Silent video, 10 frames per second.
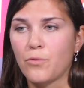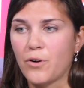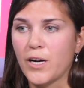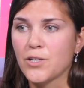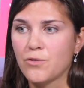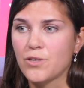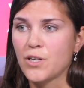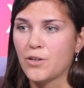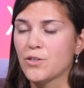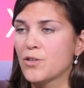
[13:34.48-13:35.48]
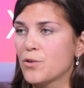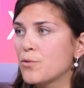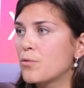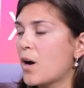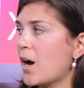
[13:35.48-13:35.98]
for Andrew Scheer
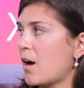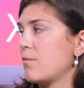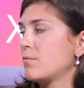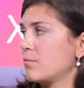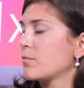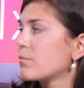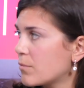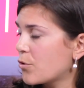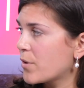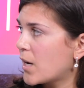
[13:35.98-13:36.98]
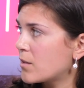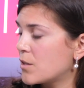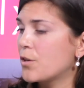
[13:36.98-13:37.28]
to create,